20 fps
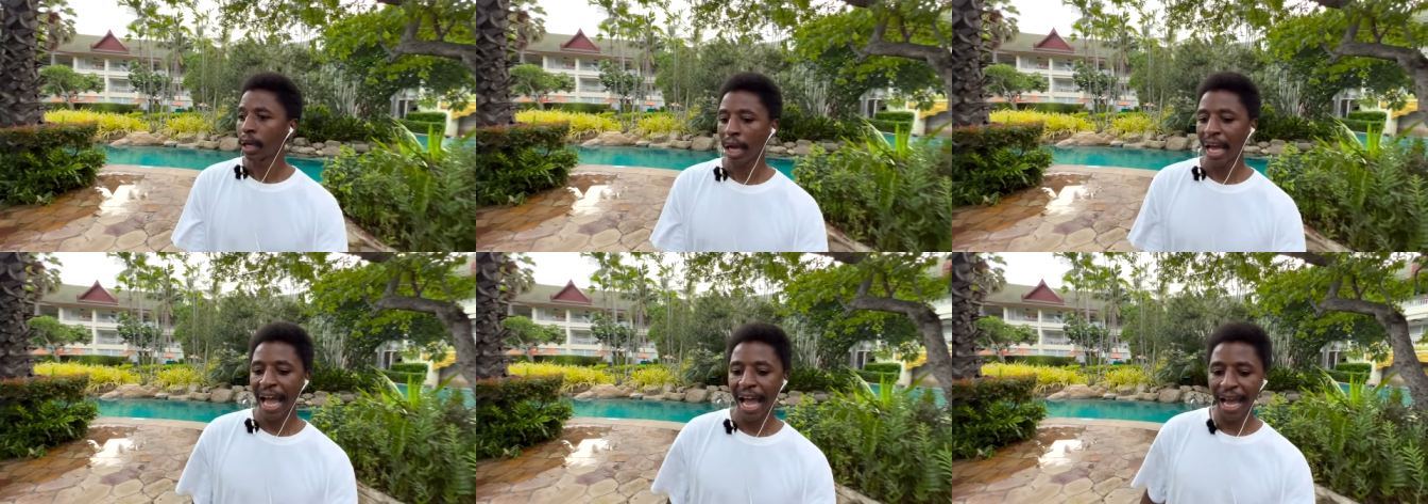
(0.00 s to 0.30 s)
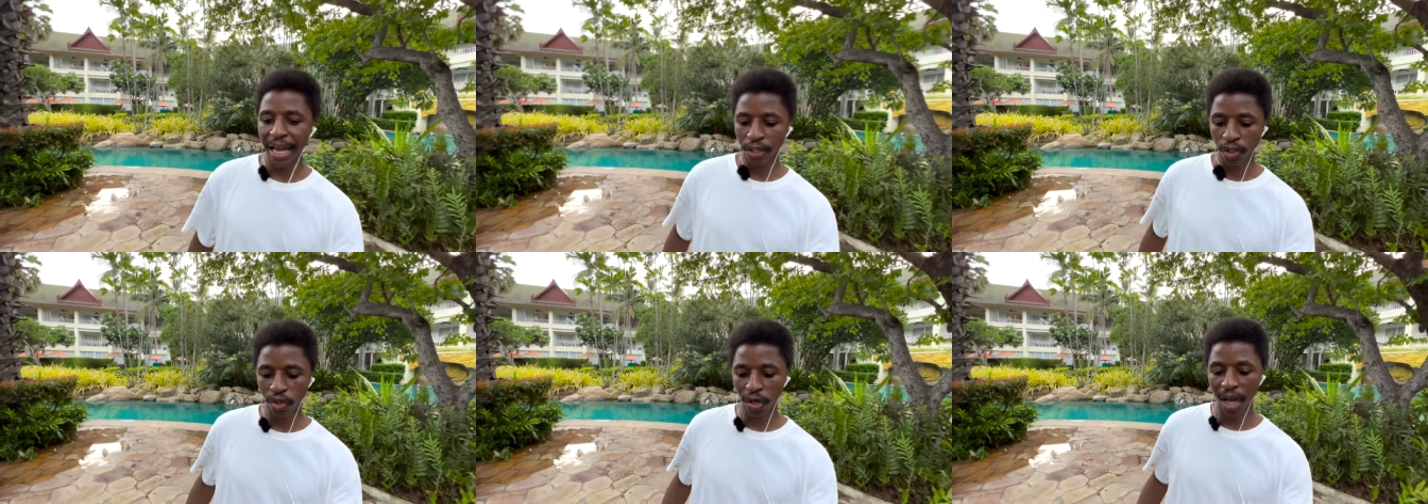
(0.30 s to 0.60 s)

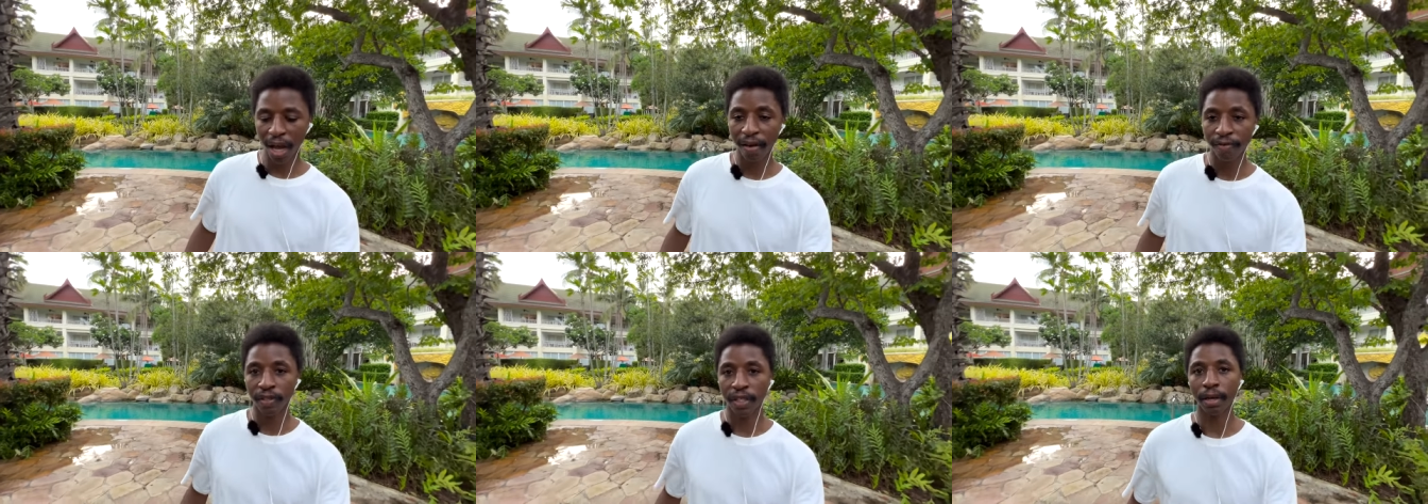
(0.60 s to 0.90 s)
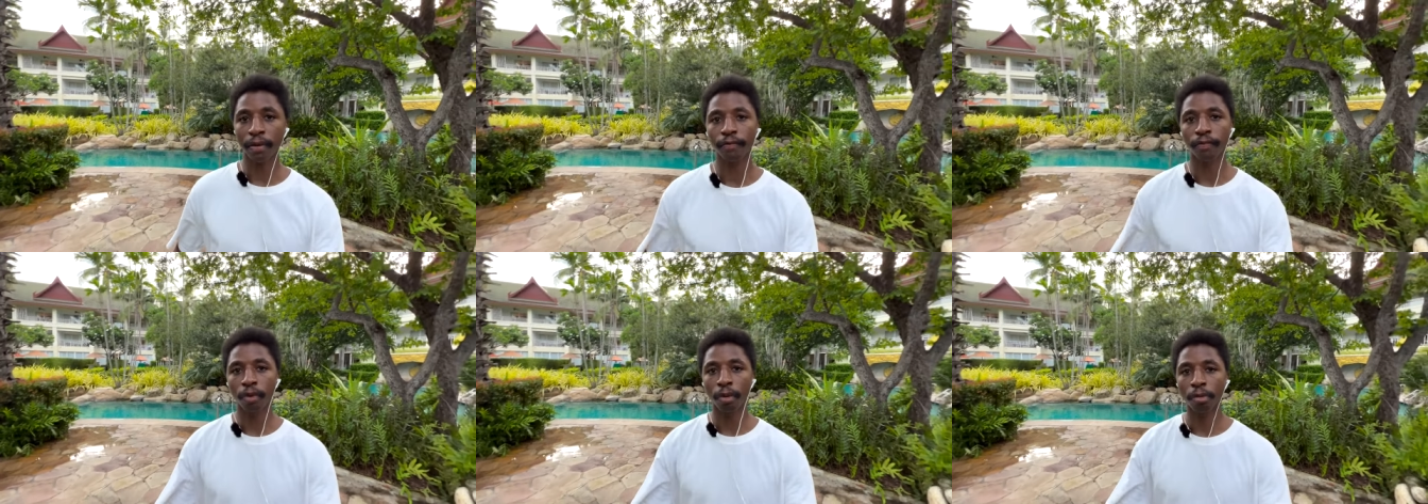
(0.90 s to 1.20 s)
has to have
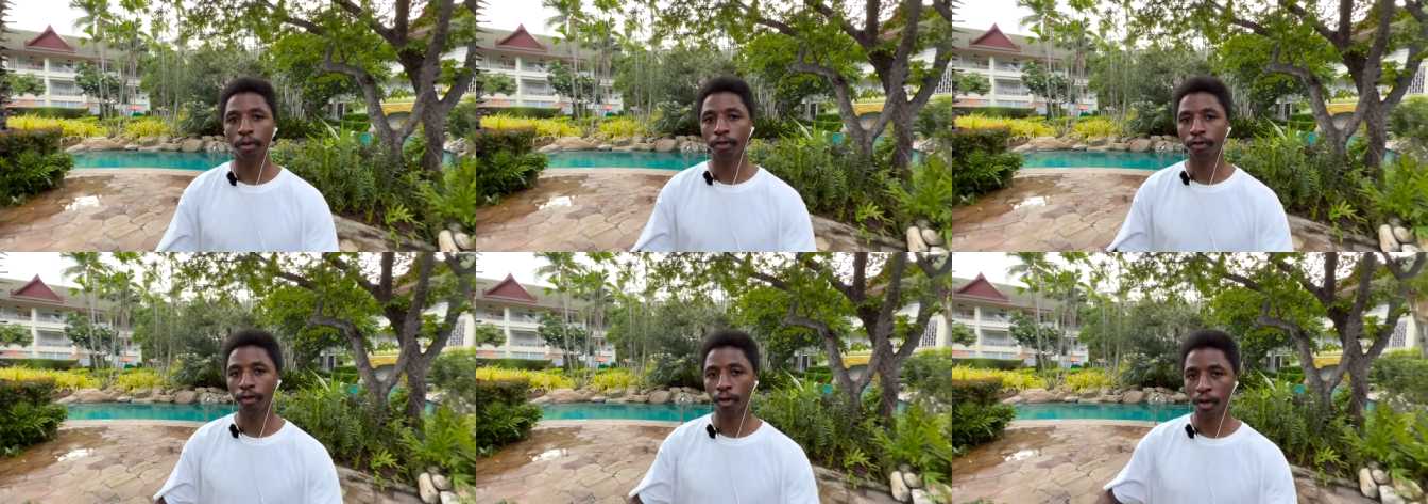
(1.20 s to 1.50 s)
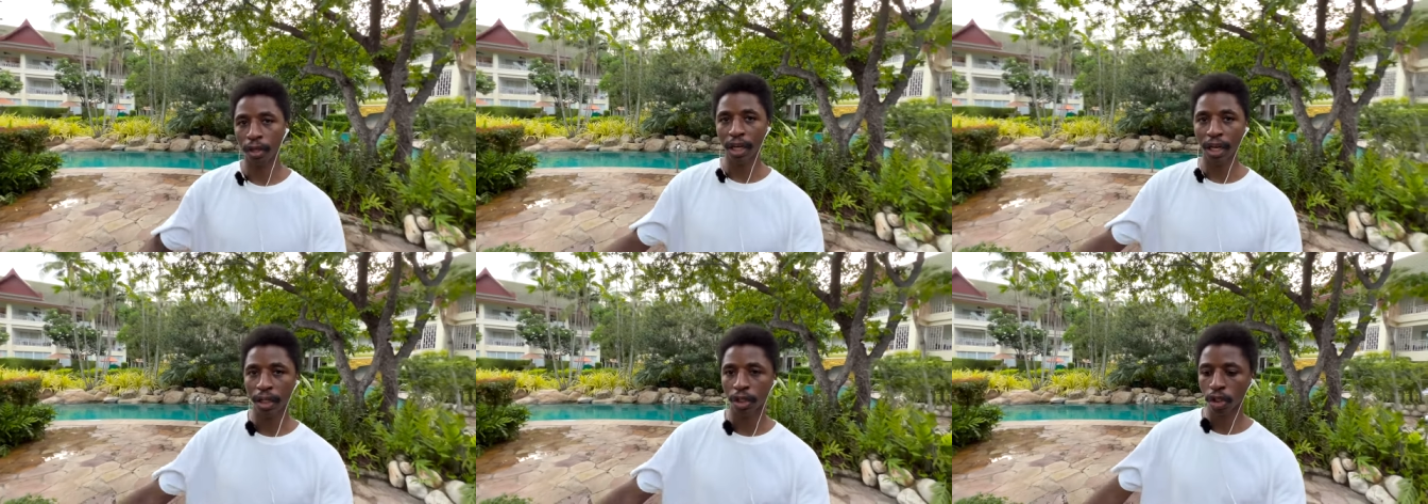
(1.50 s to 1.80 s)
some form of
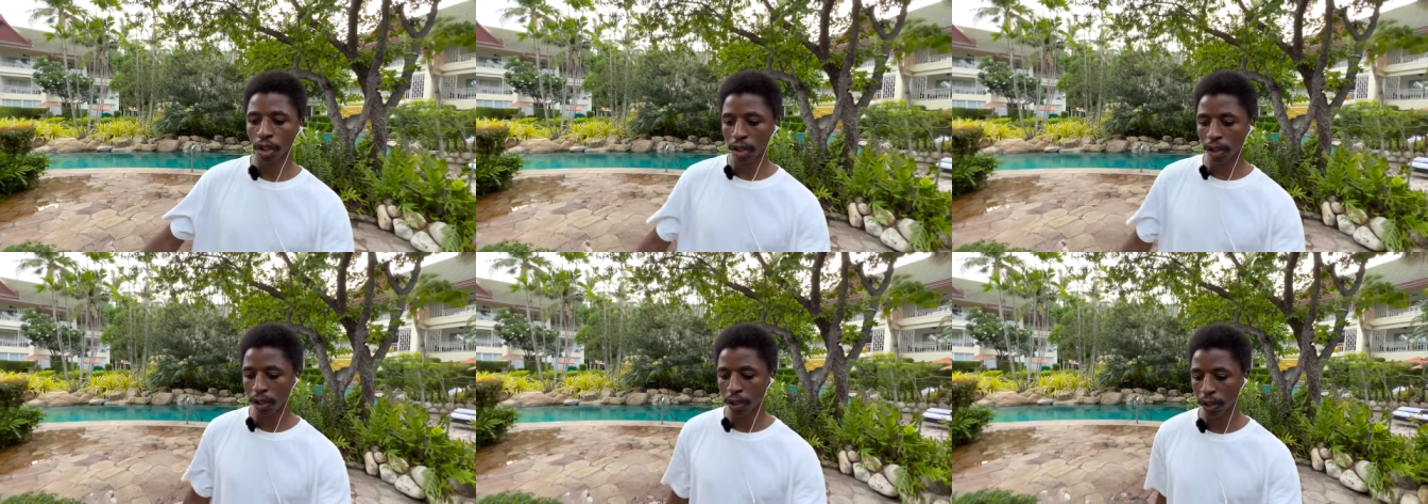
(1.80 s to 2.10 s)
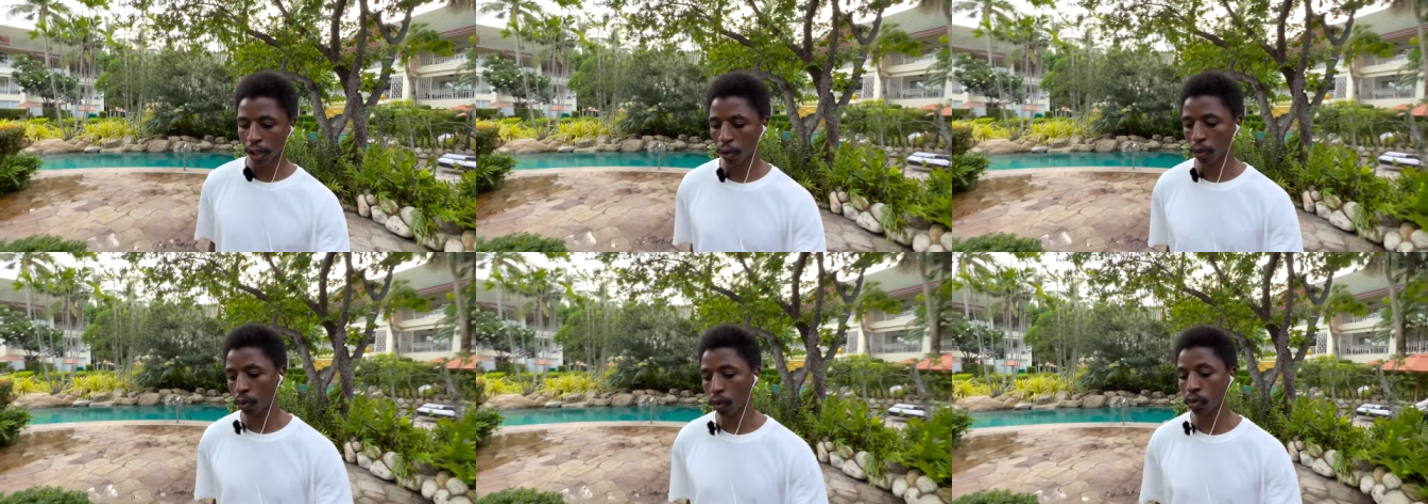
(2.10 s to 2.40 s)
connections
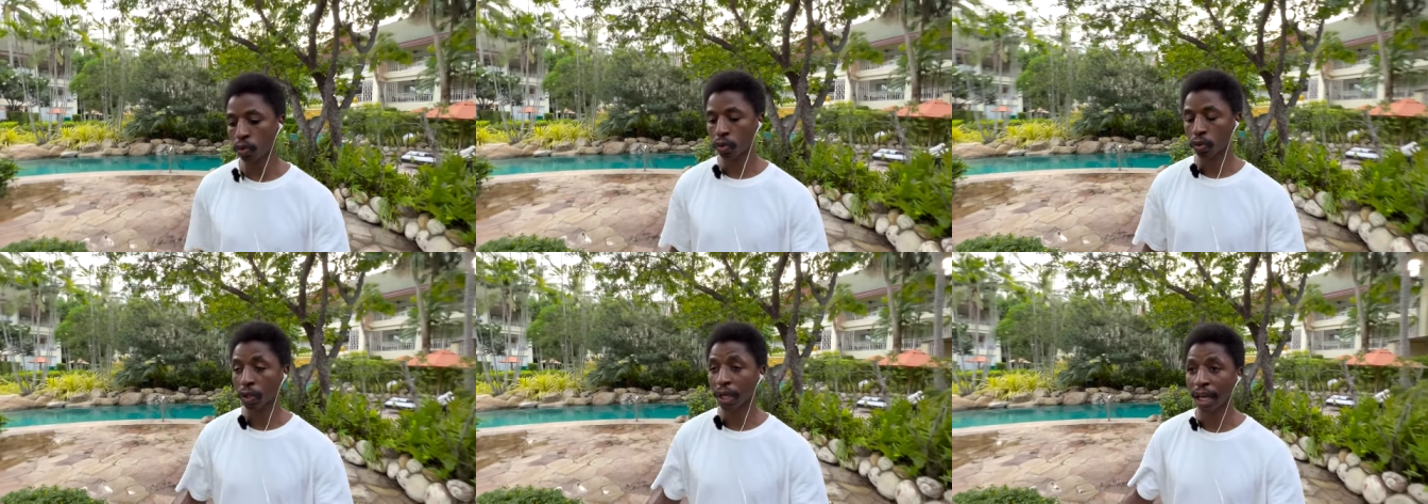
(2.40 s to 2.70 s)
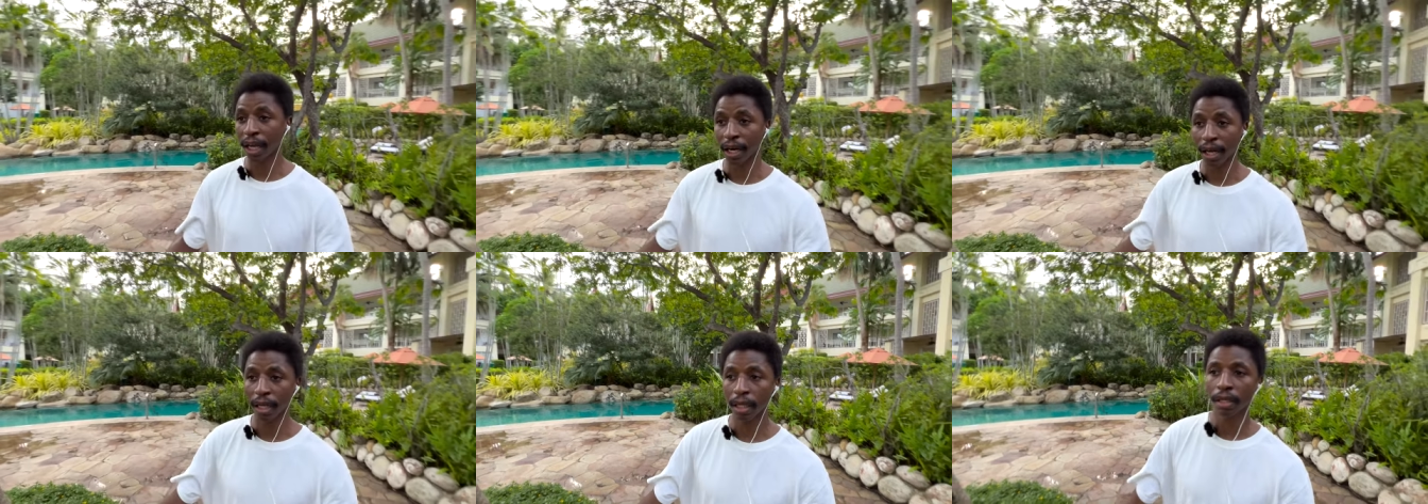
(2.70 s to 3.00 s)
in order to
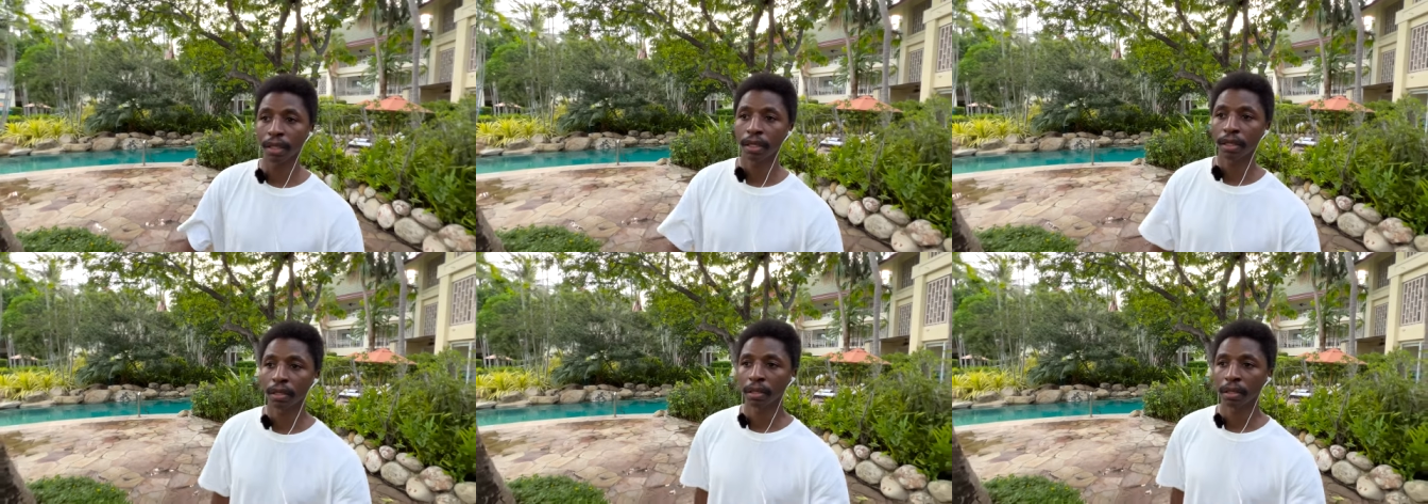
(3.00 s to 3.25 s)
get in.